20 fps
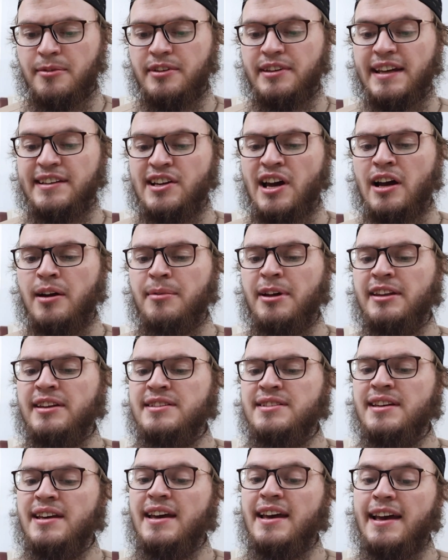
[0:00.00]
talk about
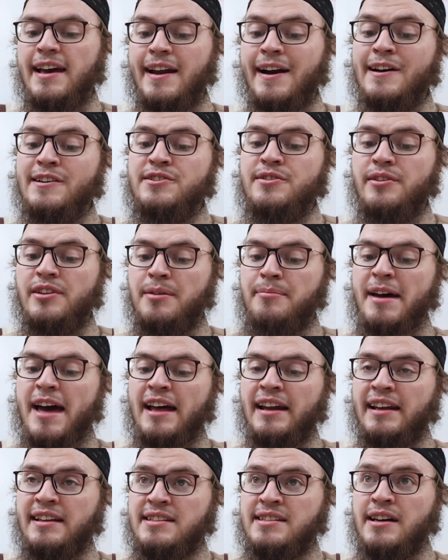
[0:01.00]
this. And also the
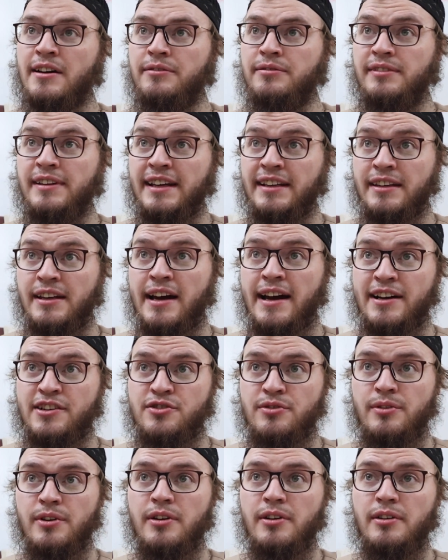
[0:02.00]
mal itself, like the
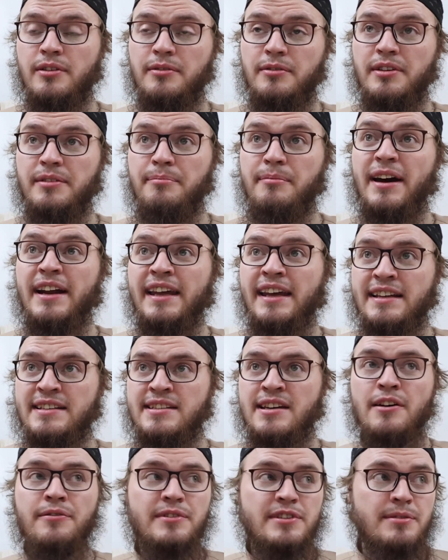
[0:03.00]
actual money
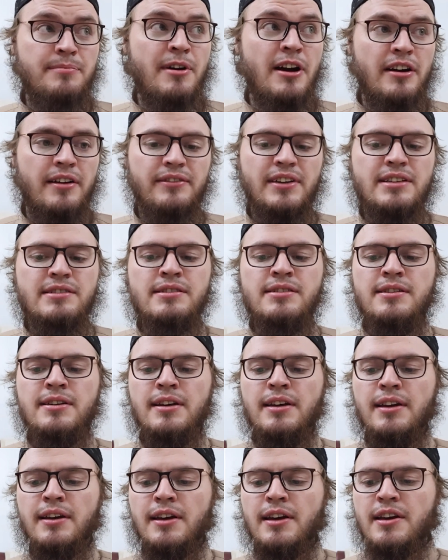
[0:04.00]
itself, is a part of this.
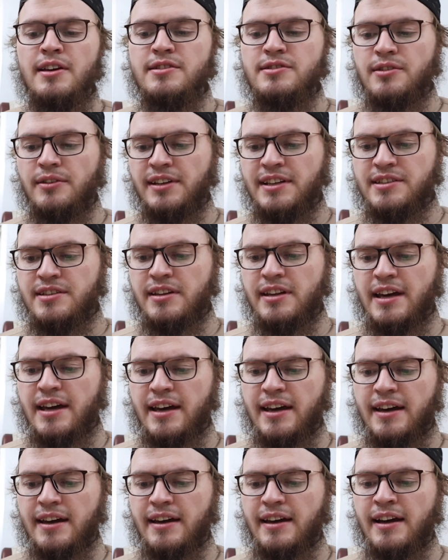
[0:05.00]
So these are
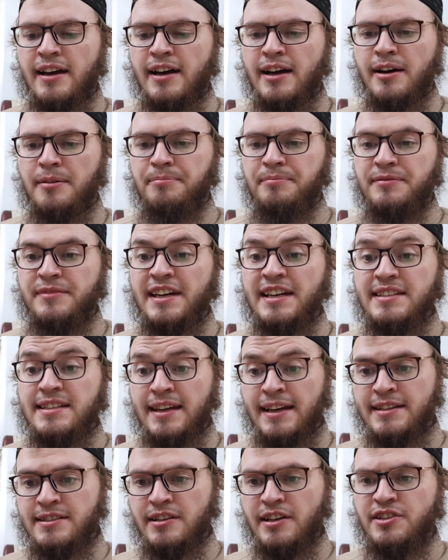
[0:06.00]
the things
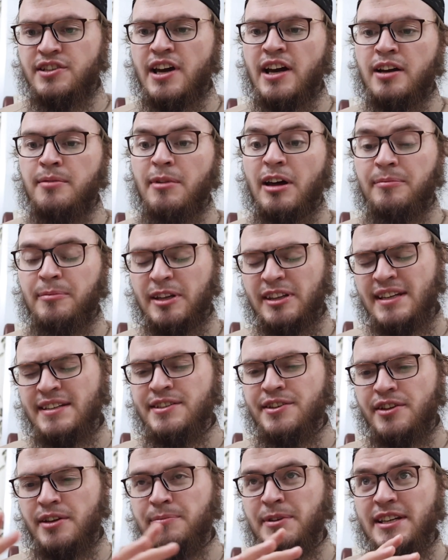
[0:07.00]
that he's going to talk about, but these
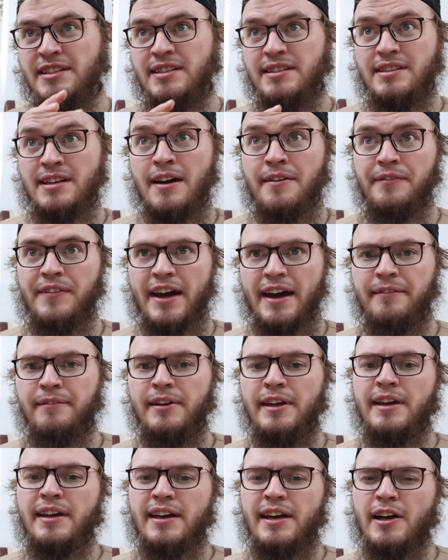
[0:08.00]
are the pieces of that.
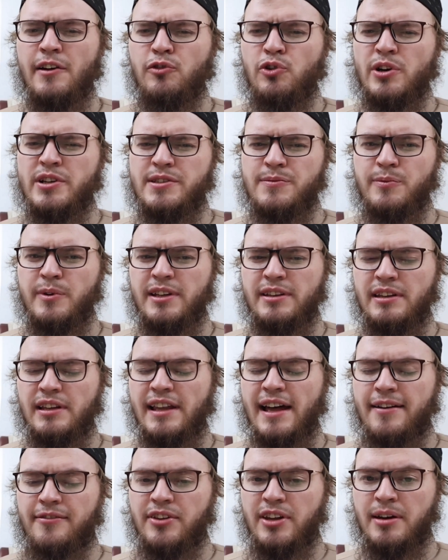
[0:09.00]
And of course, with a
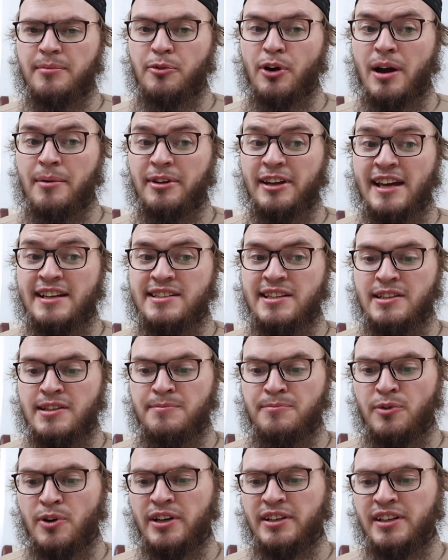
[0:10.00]
lot of the mu'amalats, it's
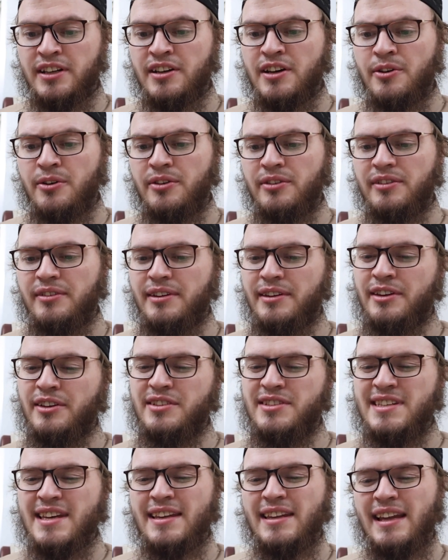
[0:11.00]
important to know,
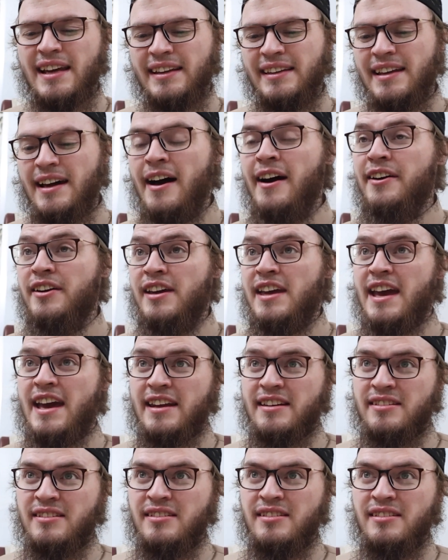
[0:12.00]
they'll say like the arkan,